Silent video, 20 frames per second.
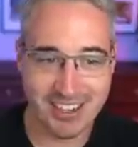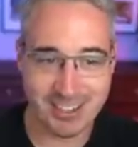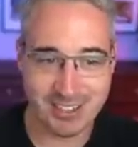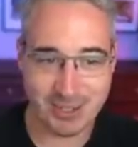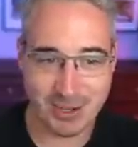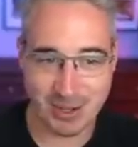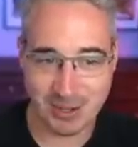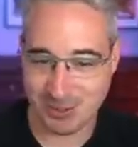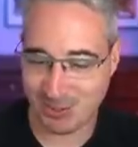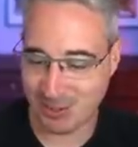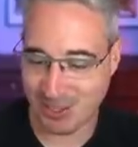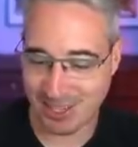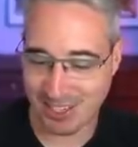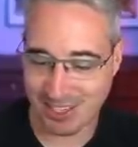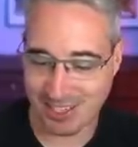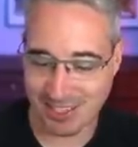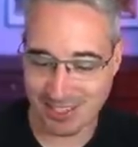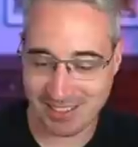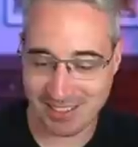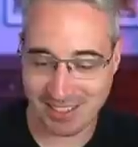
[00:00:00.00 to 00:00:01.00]
So
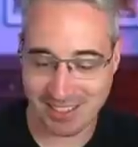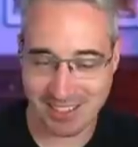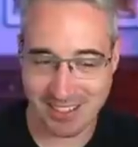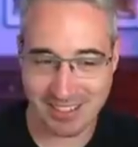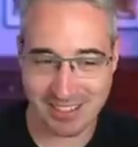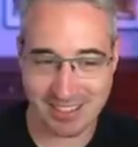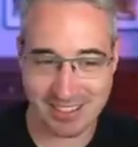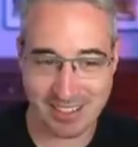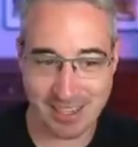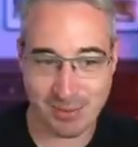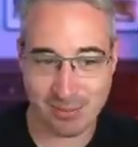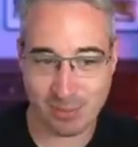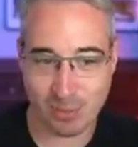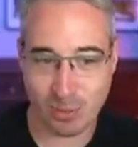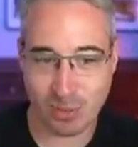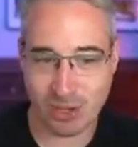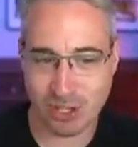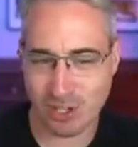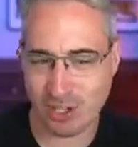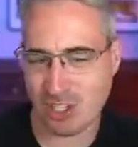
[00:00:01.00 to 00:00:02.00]
outline is a safer one.